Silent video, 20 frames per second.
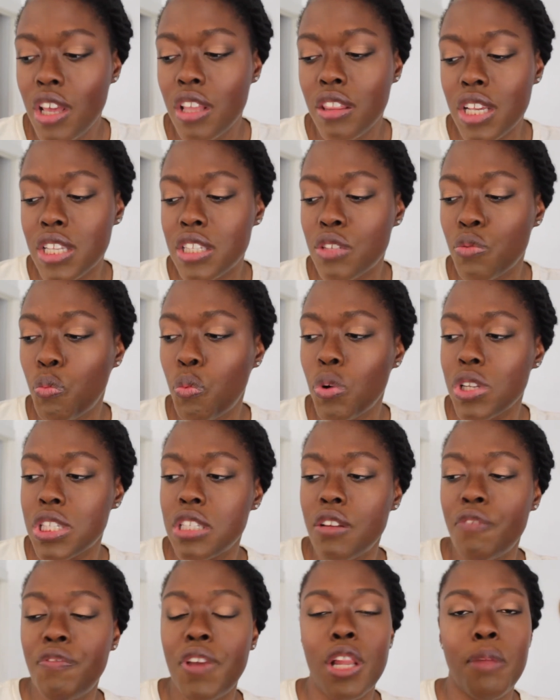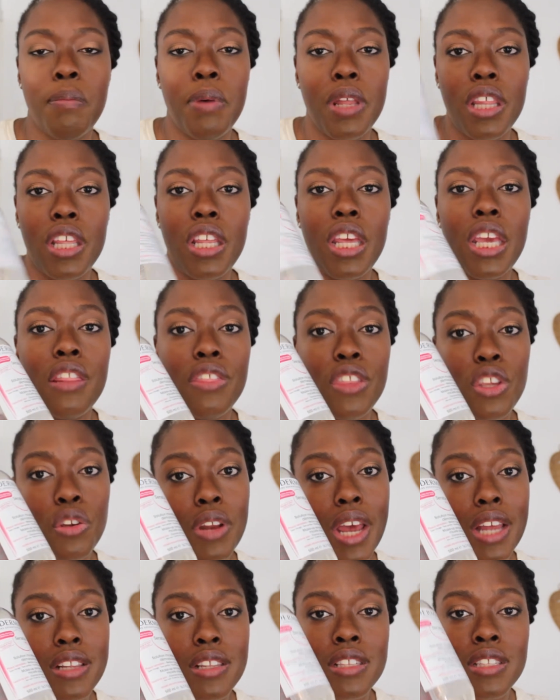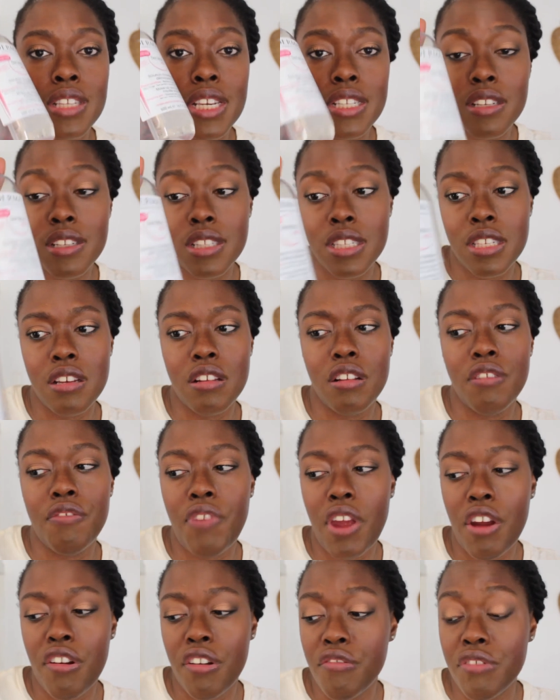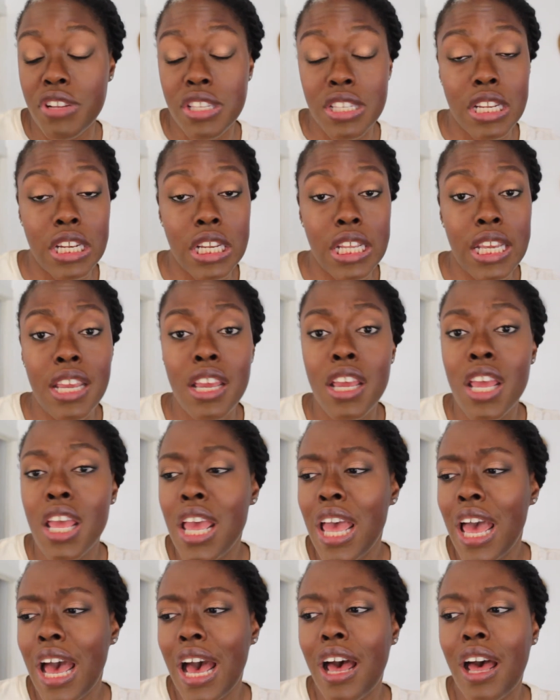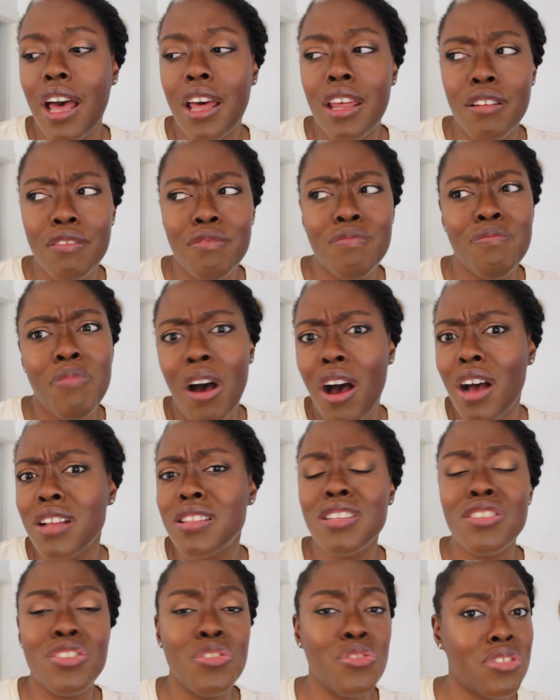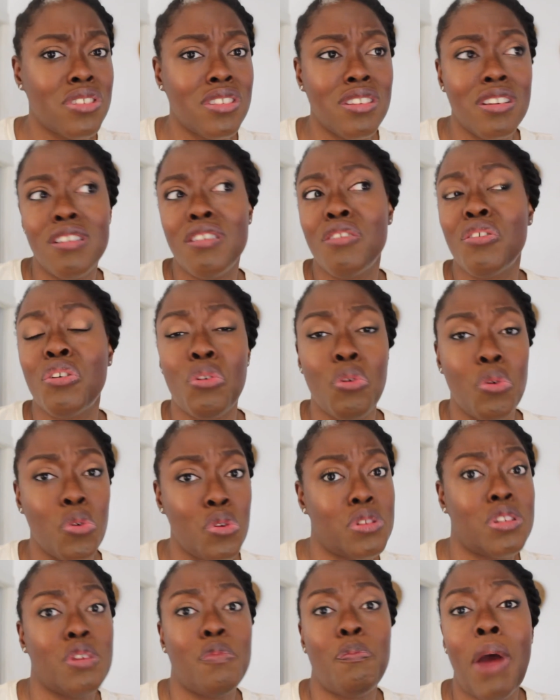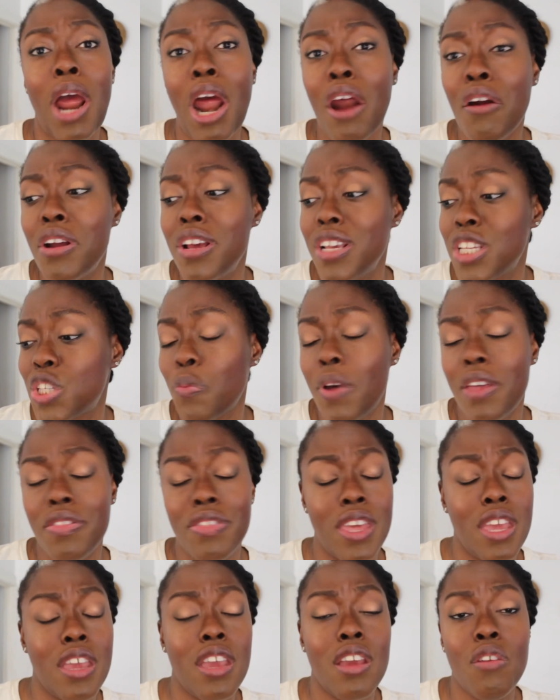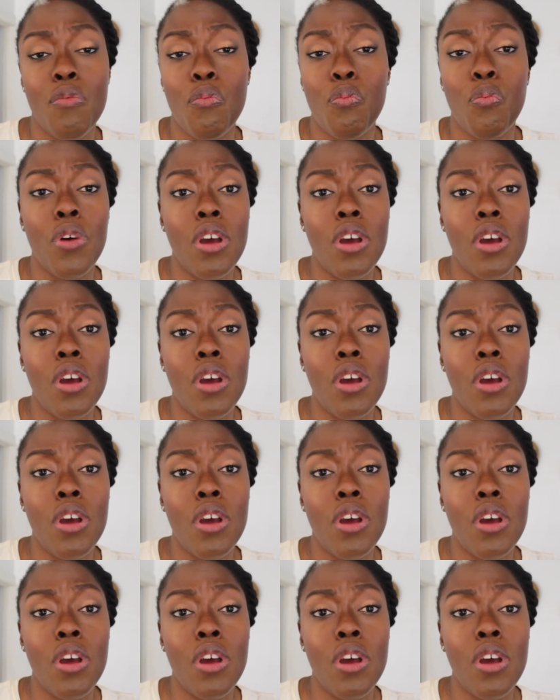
This wasn't available in the United States until very recently, and artists used to go to Paris when they